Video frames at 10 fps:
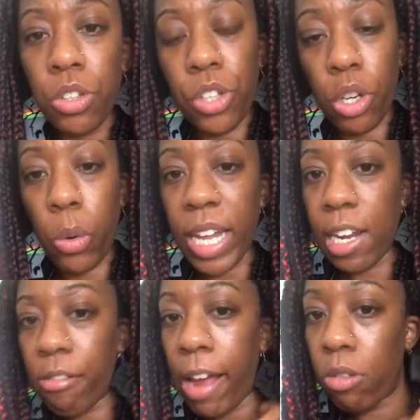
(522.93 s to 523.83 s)
to
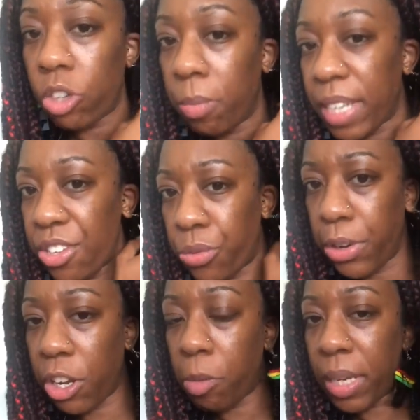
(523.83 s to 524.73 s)
quickly round up this
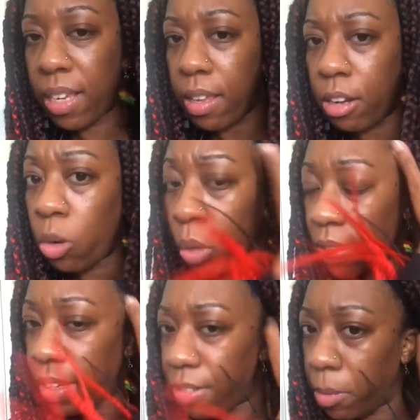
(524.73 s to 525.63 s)
video, because I don't
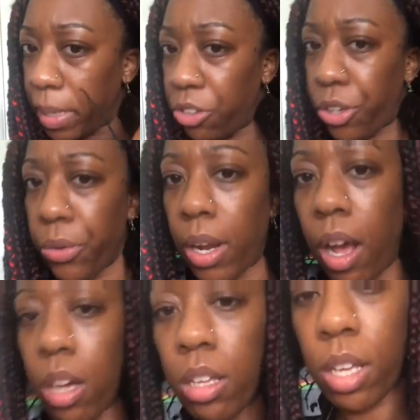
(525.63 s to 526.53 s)
want it to be too
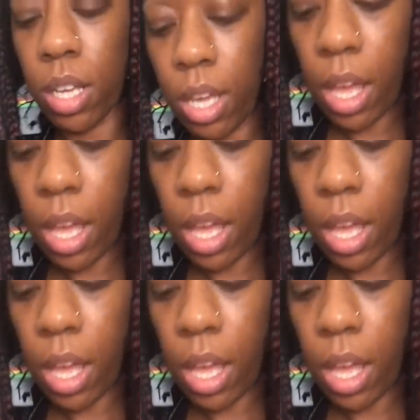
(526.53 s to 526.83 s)
long,